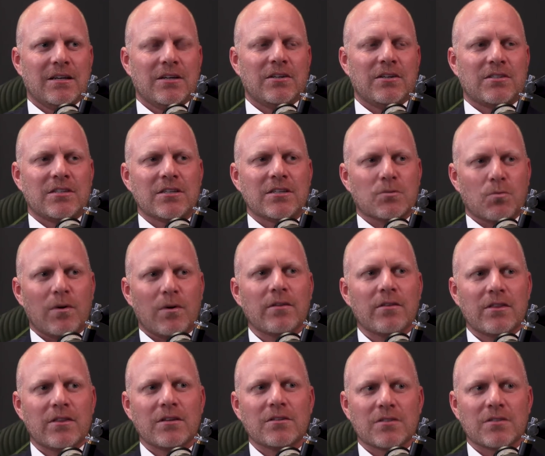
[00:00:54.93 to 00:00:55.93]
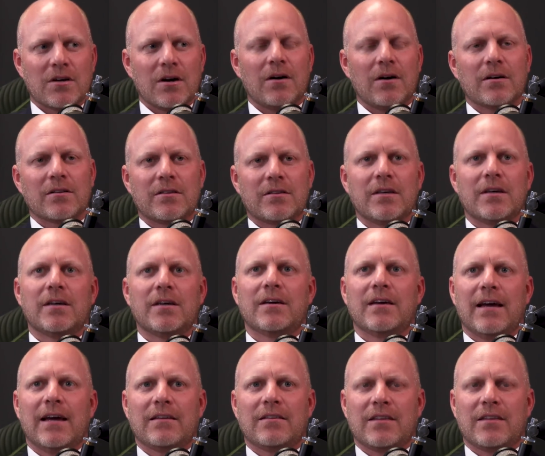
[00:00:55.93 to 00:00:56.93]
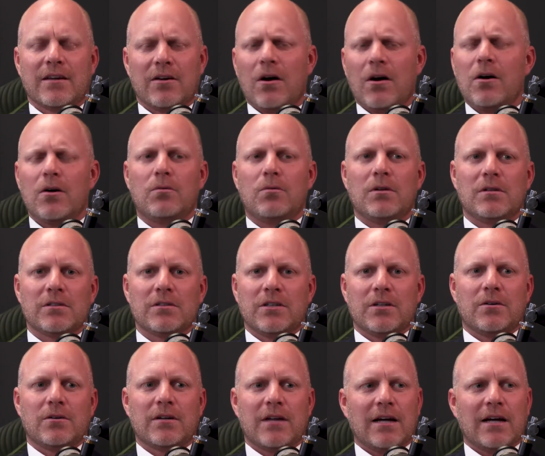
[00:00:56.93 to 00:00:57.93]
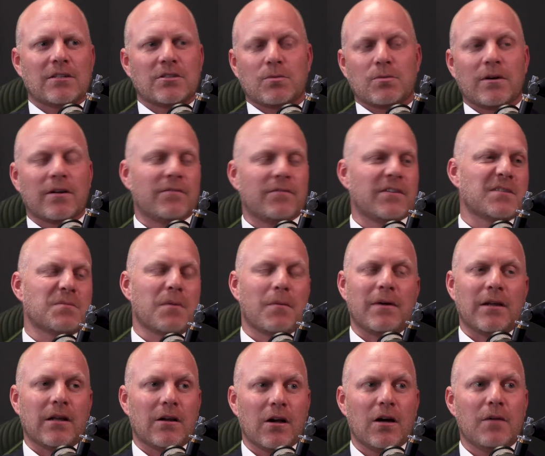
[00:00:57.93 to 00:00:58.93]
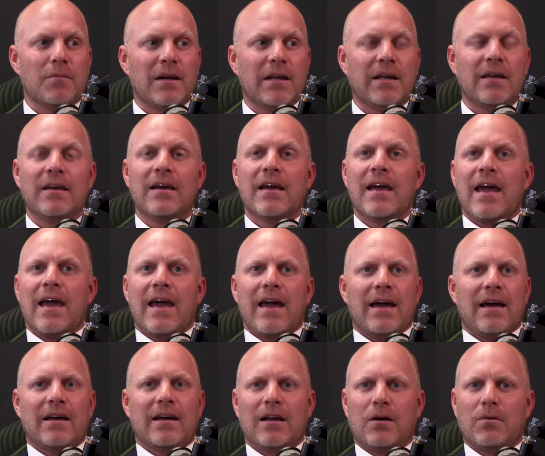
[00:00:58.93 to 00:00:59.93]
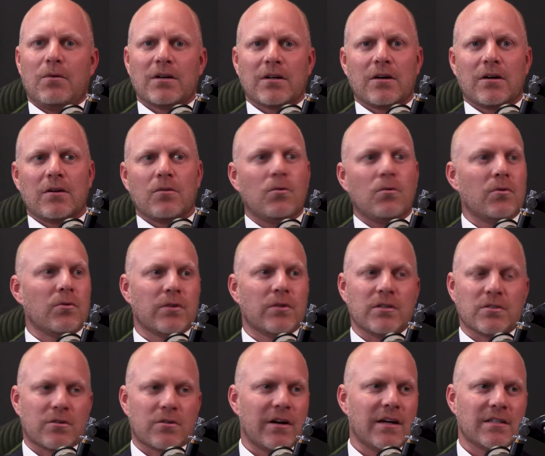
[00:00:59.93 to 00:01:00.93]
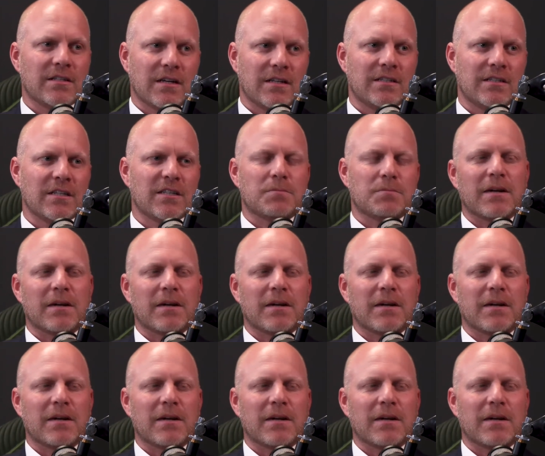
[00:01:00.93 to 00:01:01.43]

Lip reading: You see, it's one thing to go out there and think, oh, well, you know what, I just want to invest my money globally and I want to get all these great ideas.